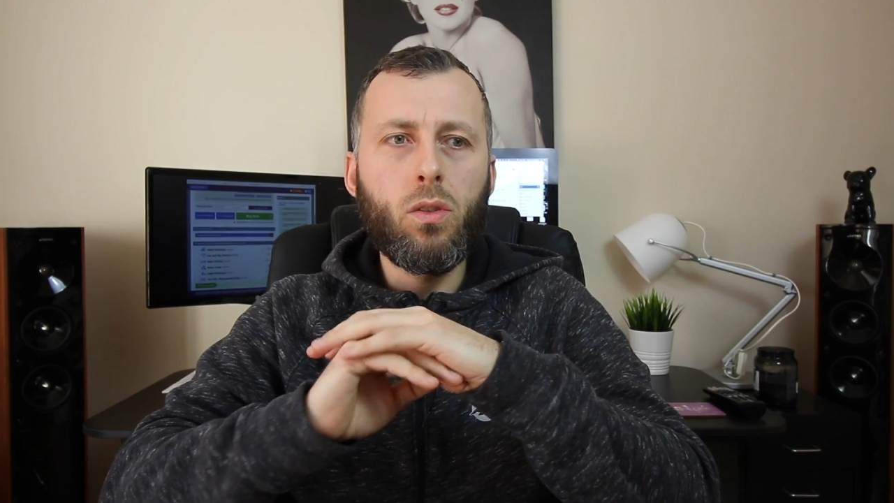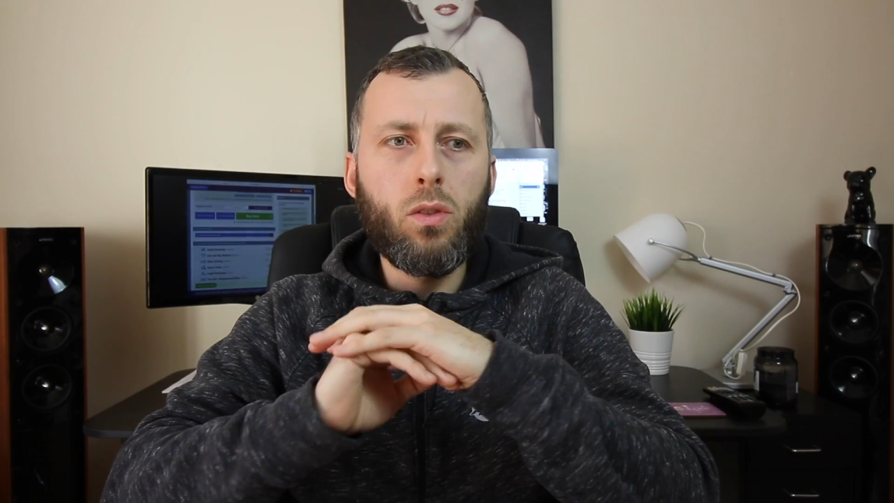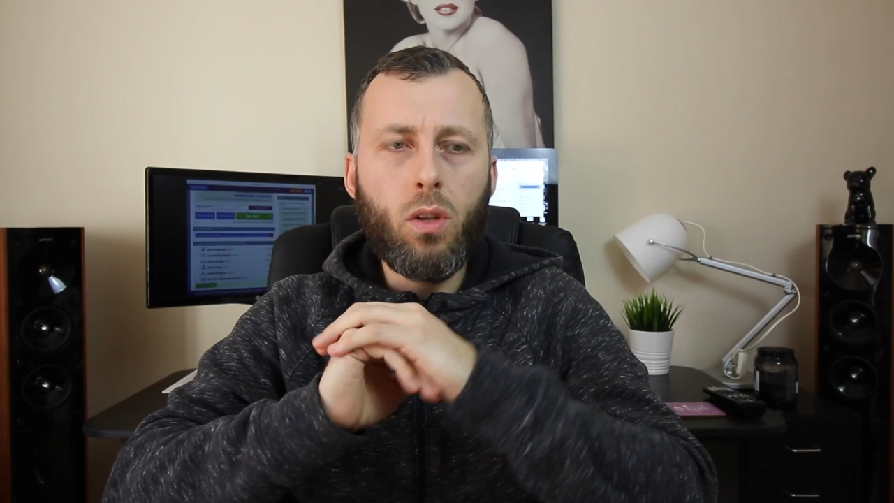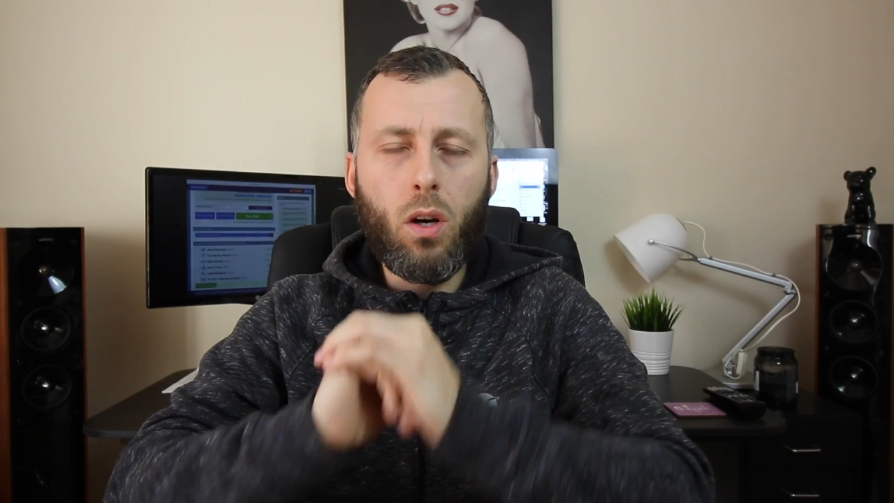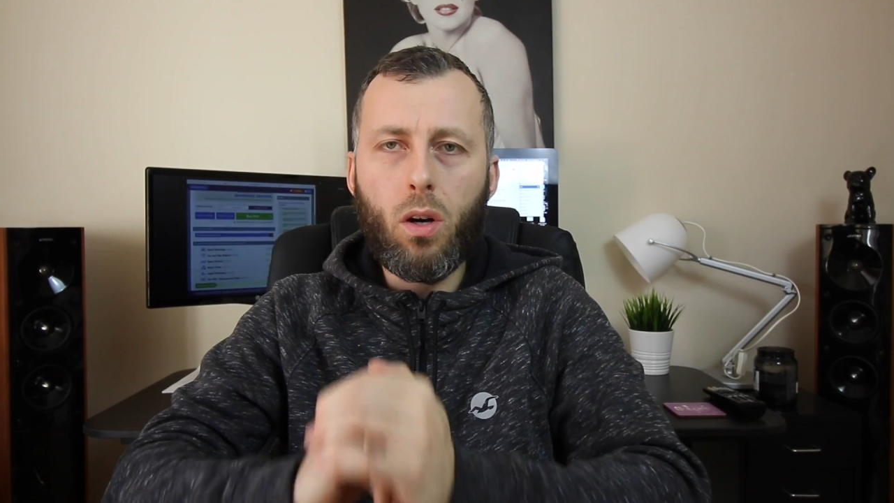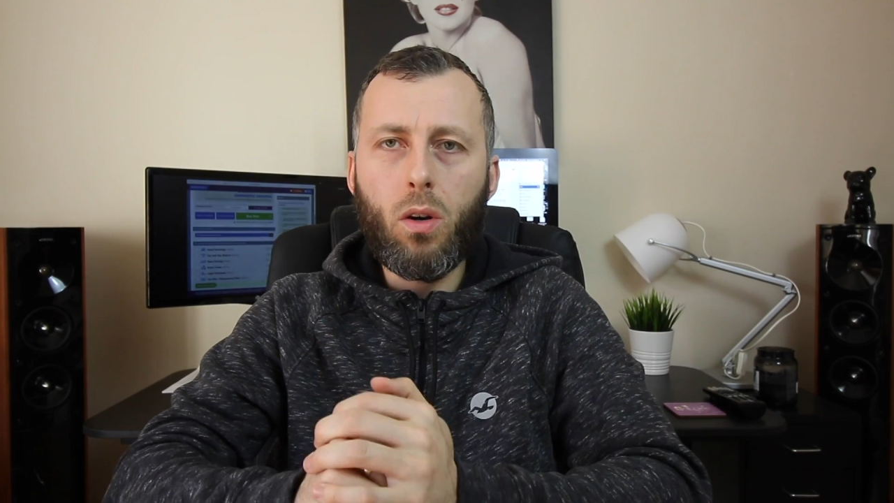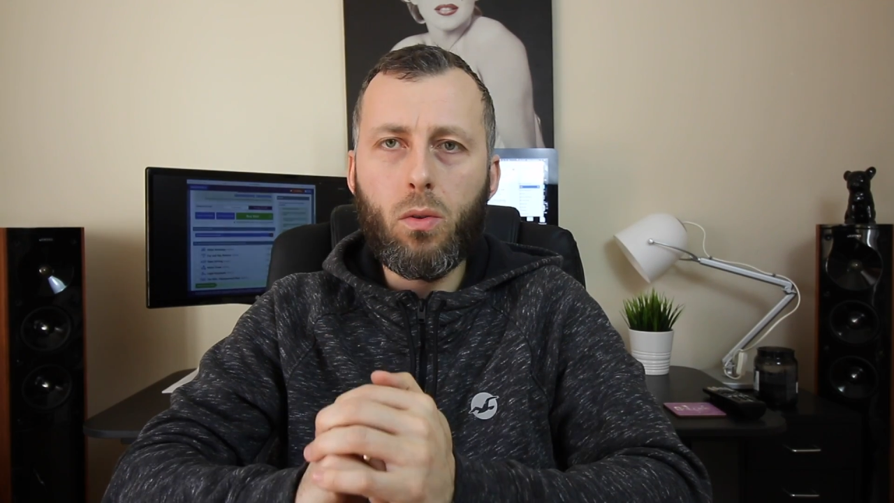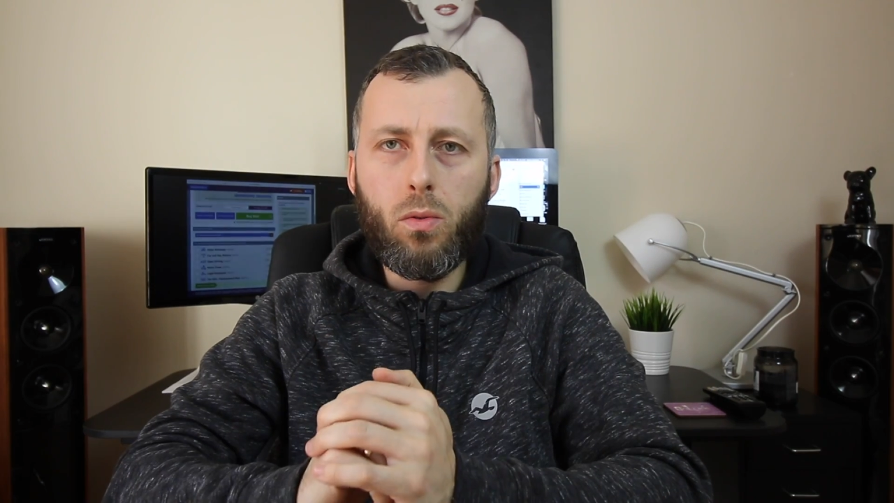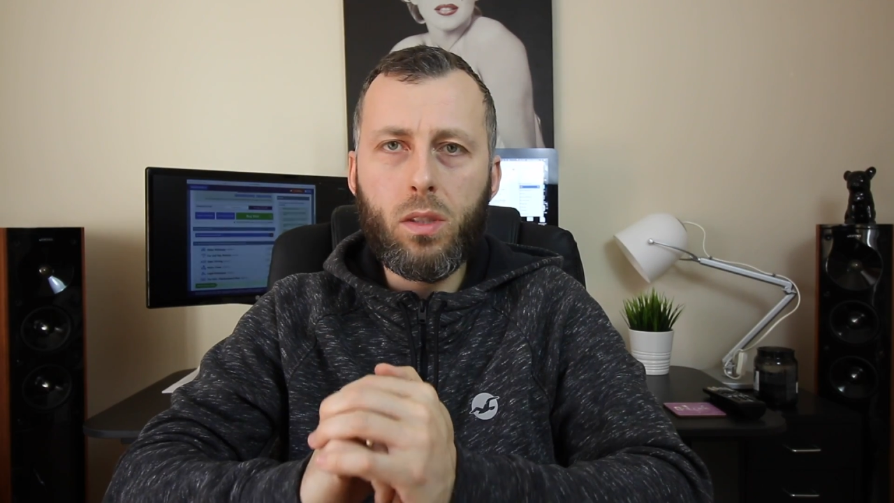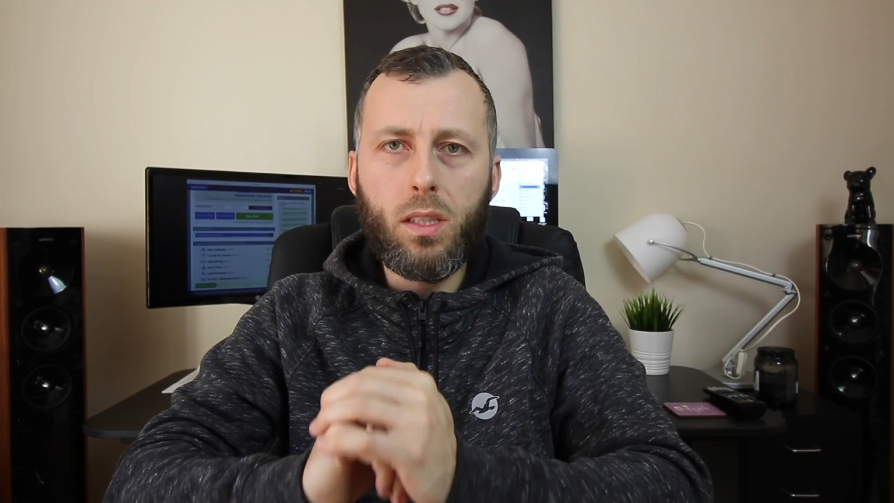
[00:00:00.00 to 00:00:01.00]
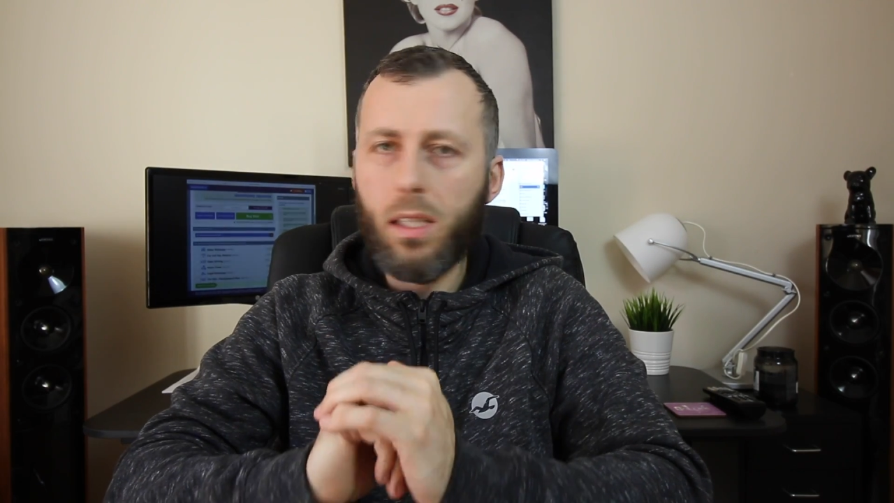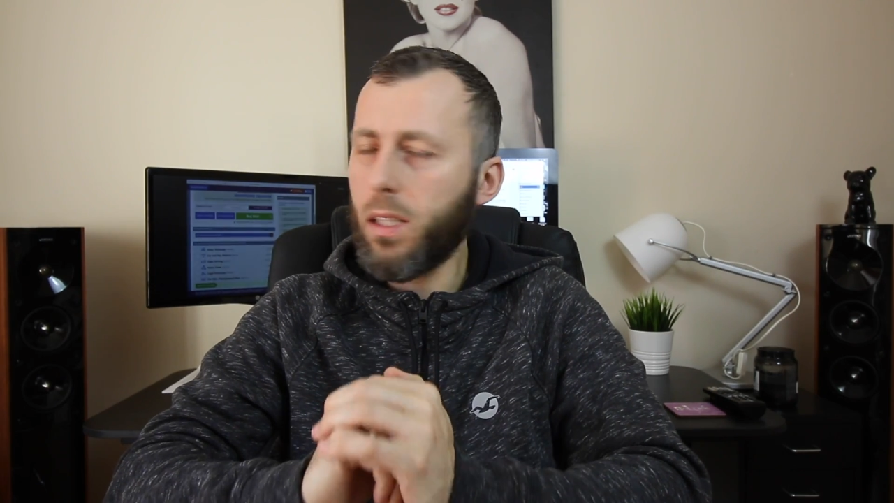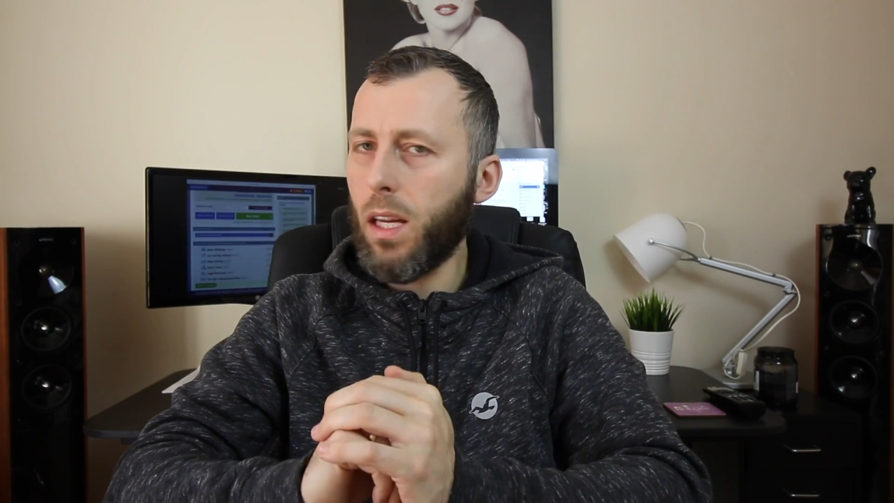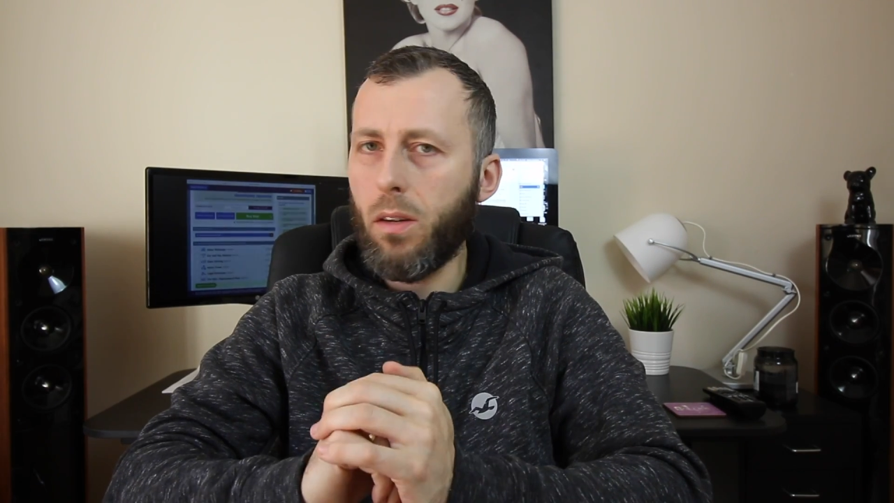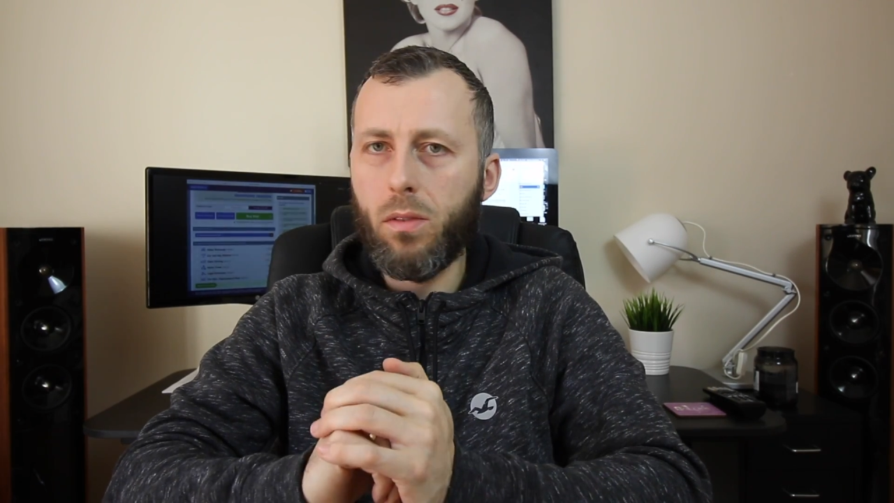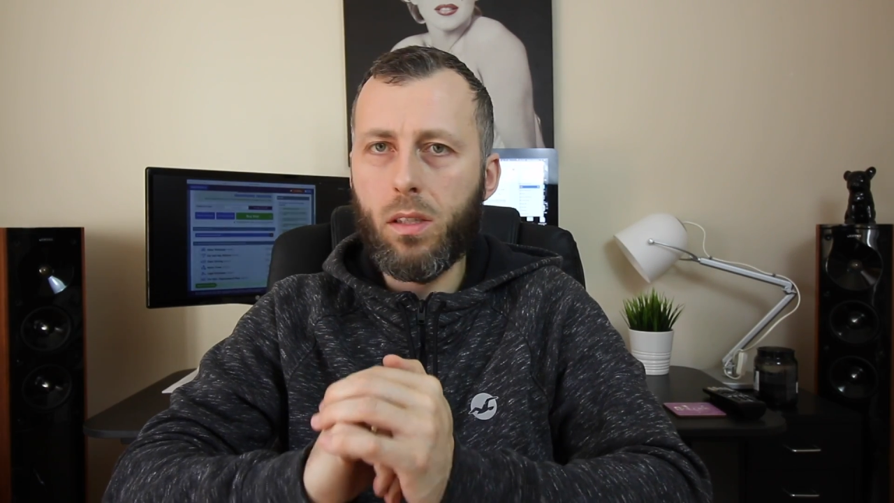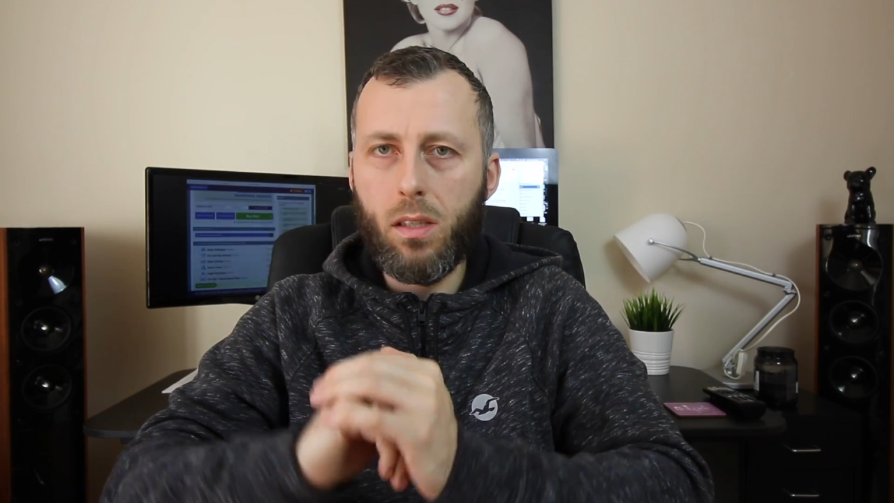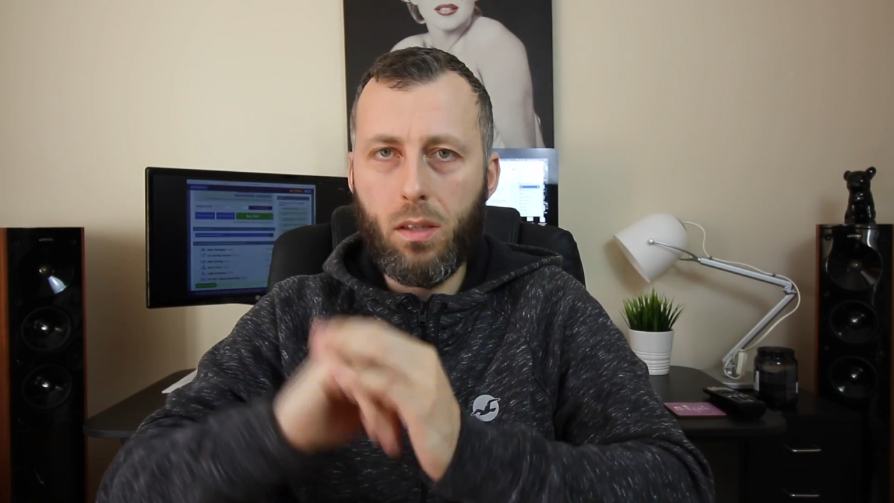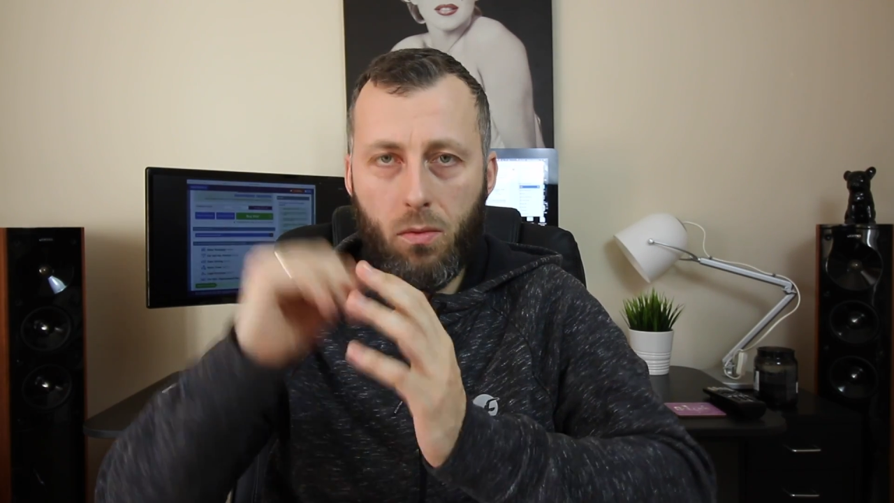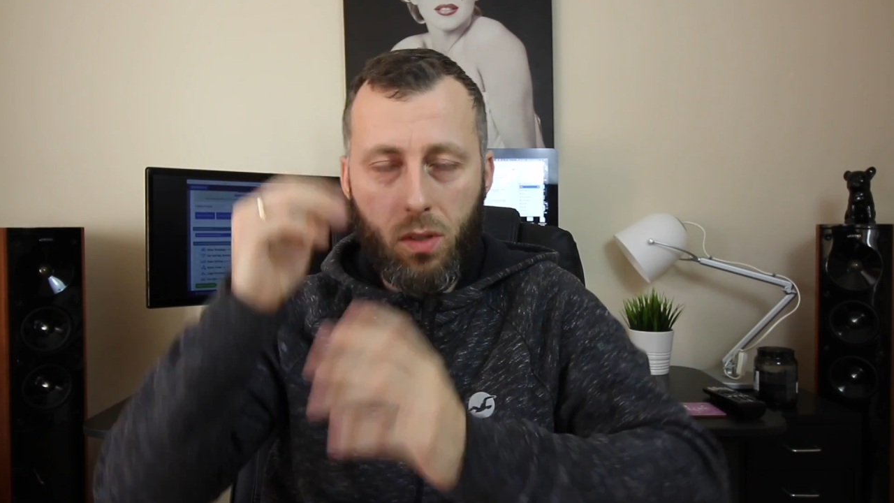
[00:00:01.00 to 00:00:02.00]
no discounts